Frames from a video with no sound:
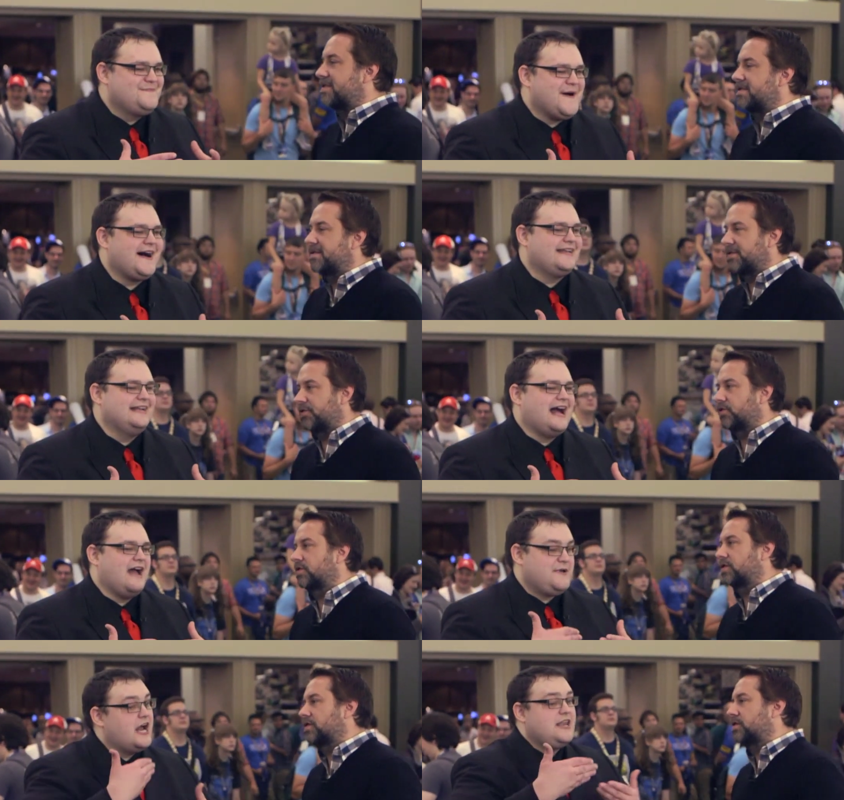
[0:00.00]
Speaker 1: but
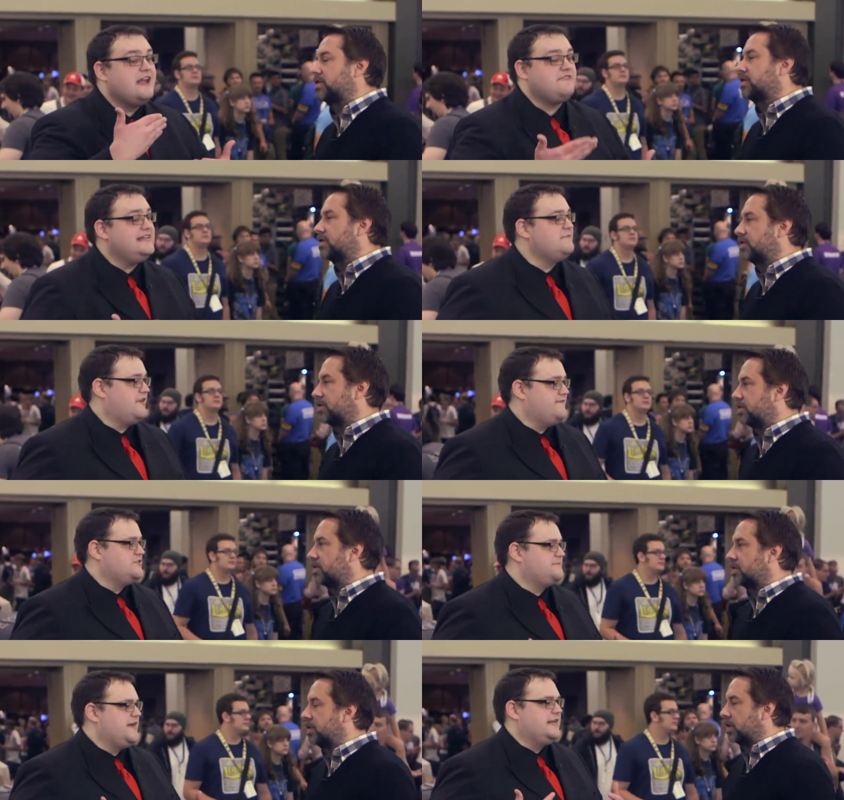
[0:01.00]
I mean, I like reading
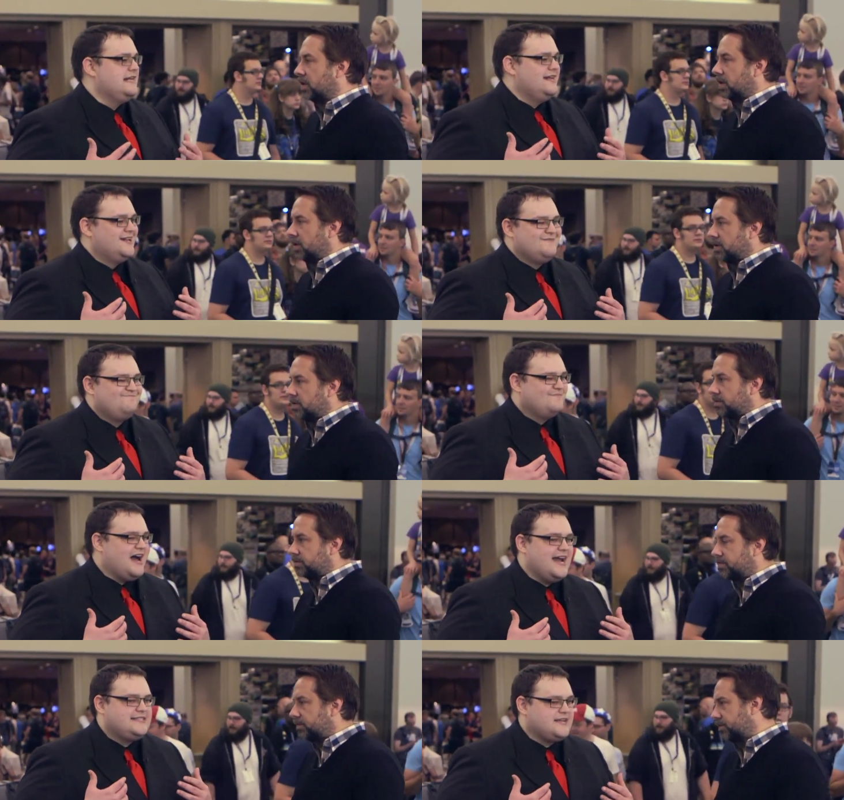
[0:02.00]
previews, but
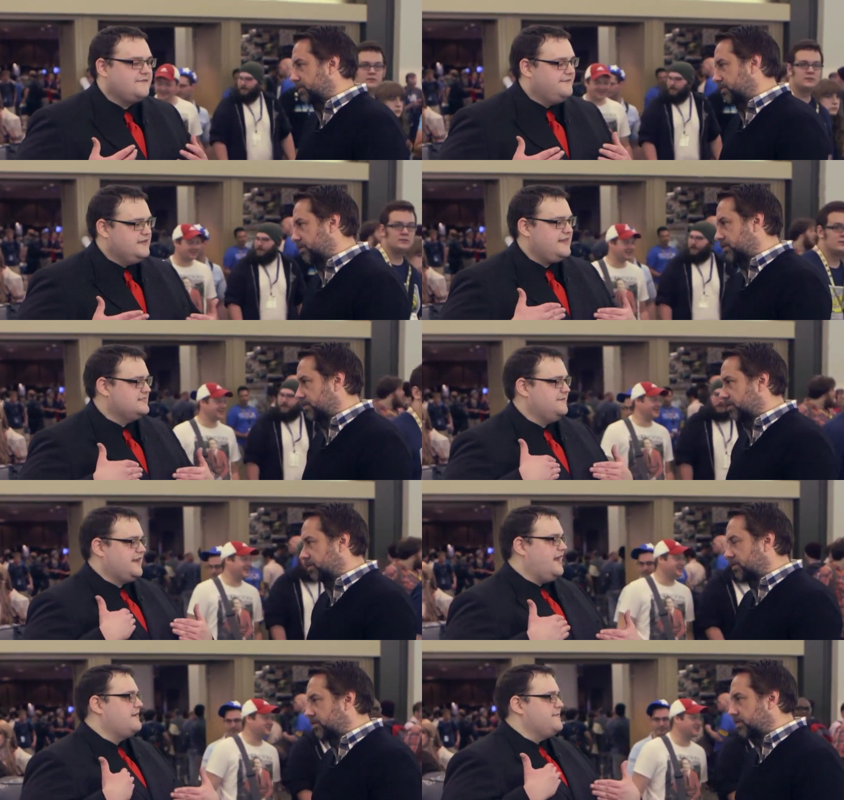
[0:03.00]
I don't feel that's
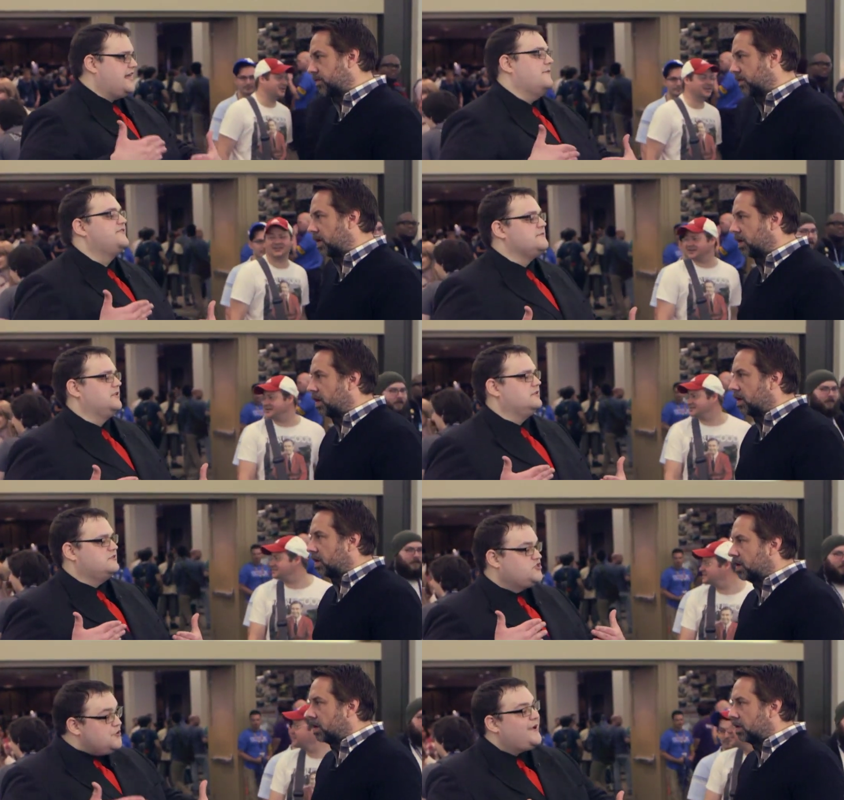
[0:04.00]
something I can be comfortable
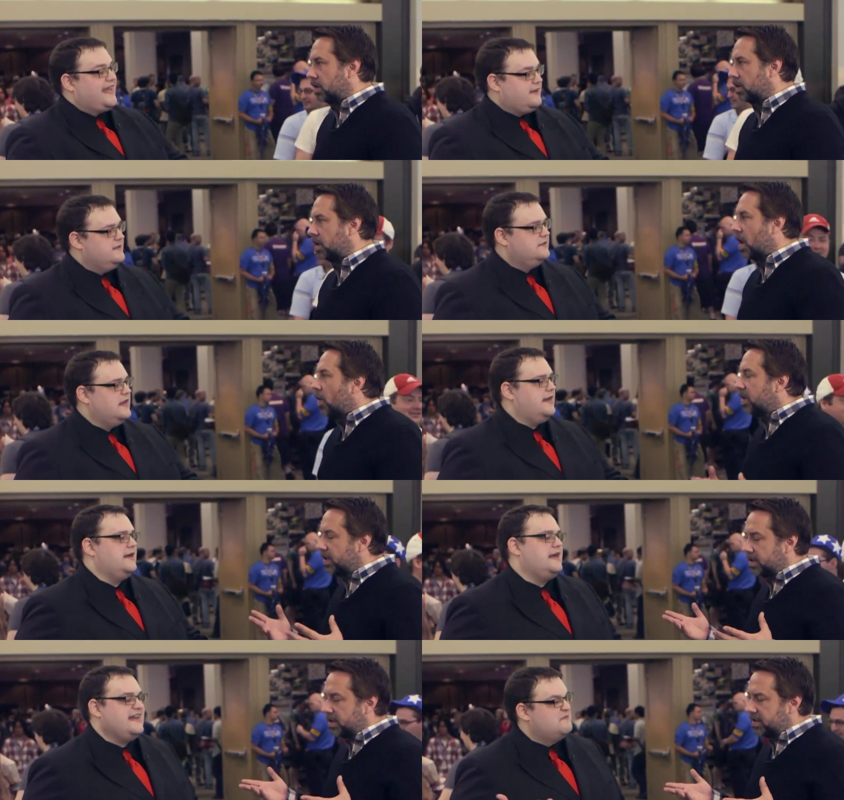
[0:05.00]
doing.
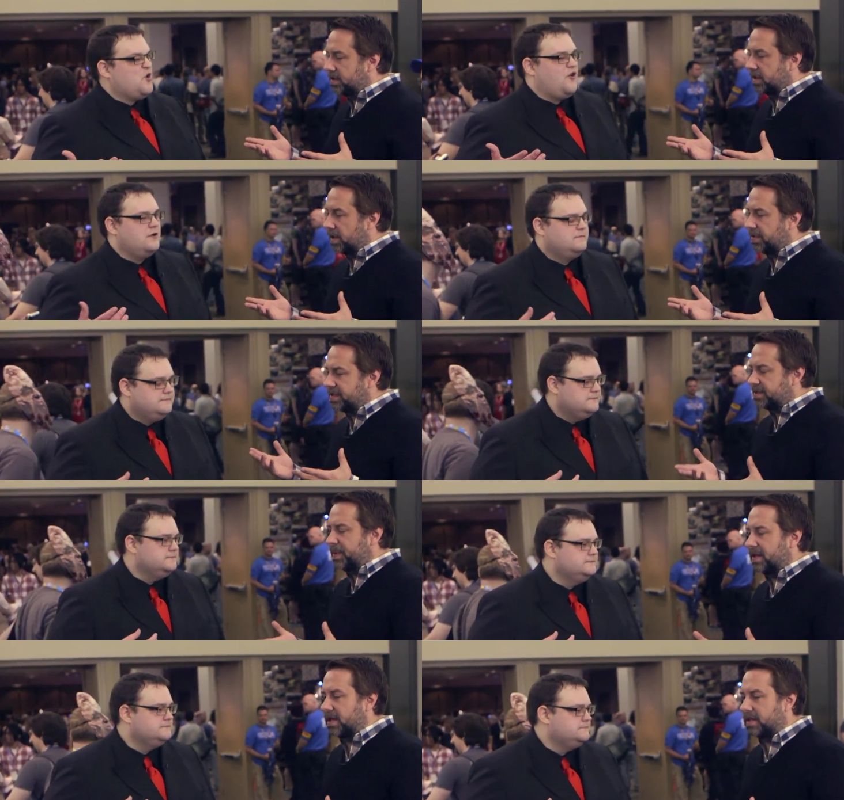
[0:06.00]
Speaker 2: Uh, anymore. This has
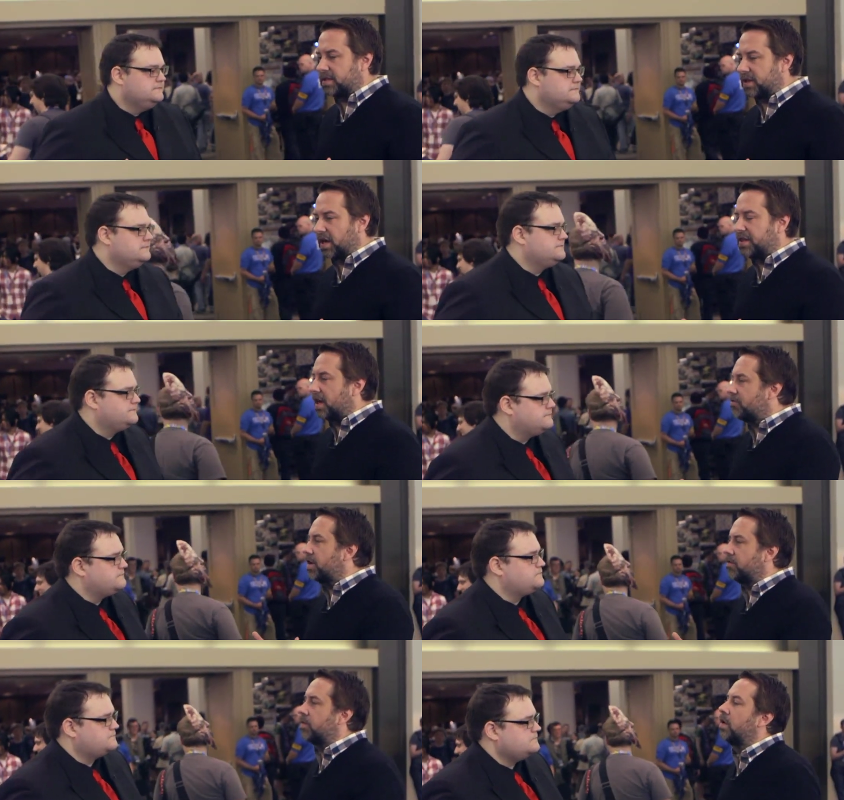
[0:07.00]
been the, the, sort of like the
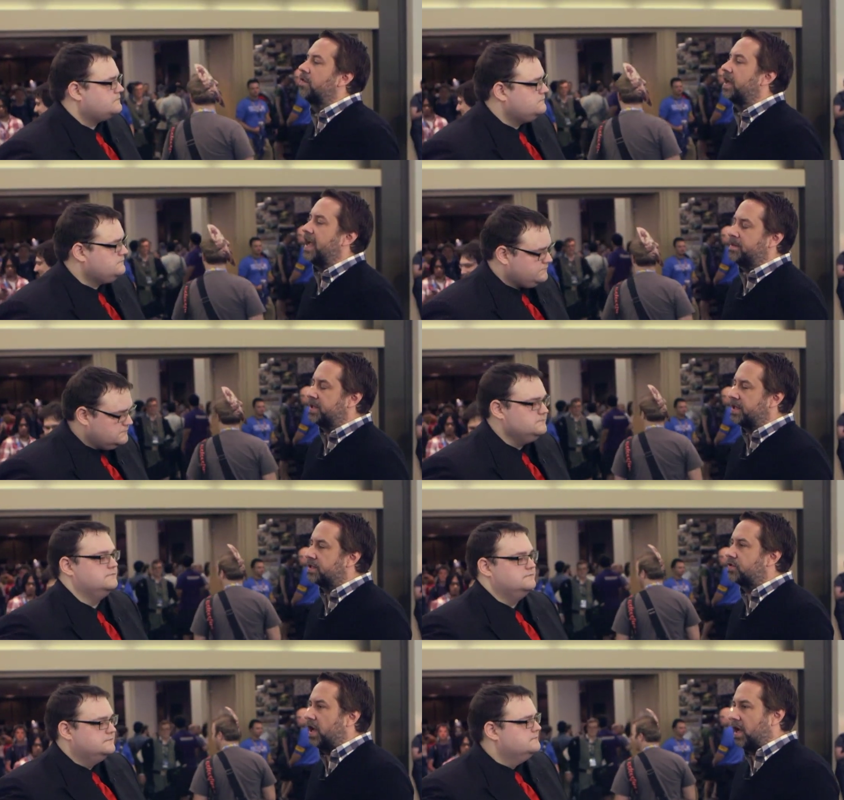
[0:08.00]
unwritten rule of the games
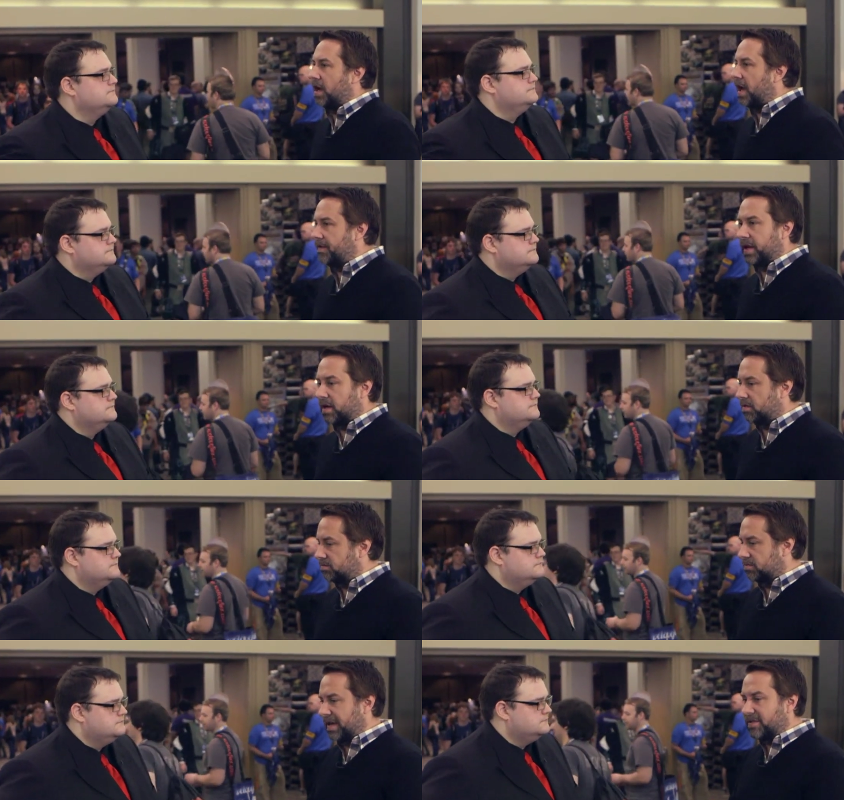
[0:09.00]
industry. Ever, you know,
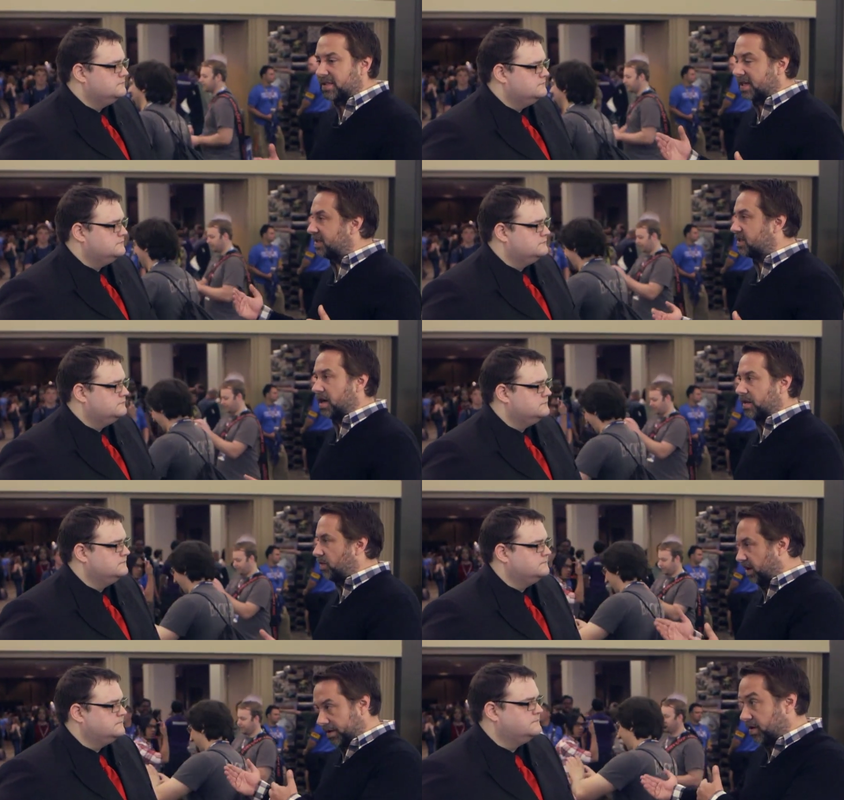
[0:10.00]
ever since I started,
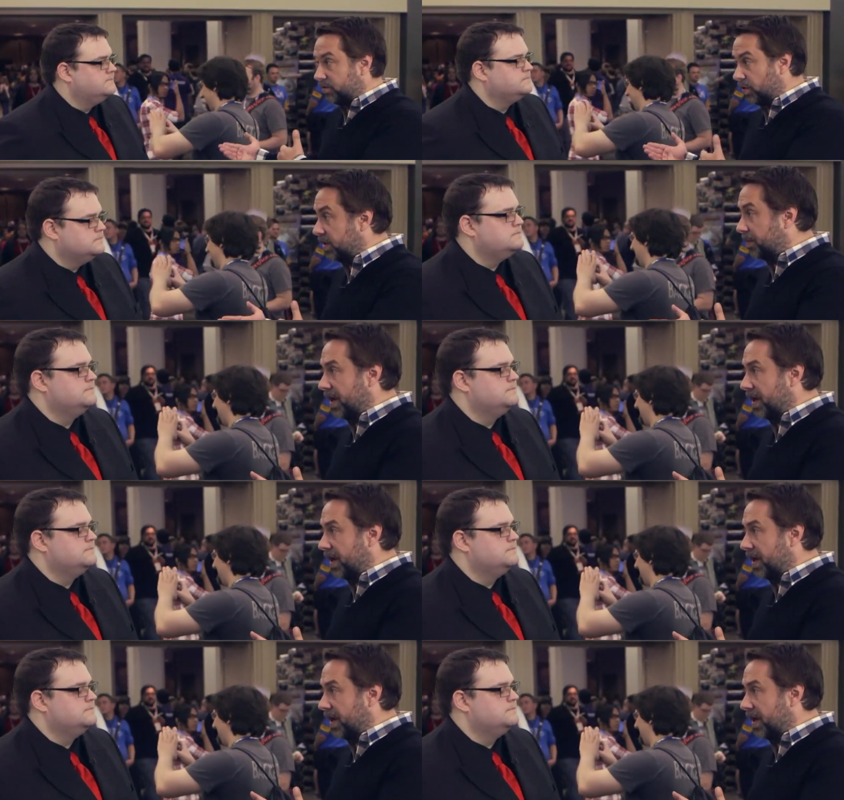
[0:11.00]
you know, doing the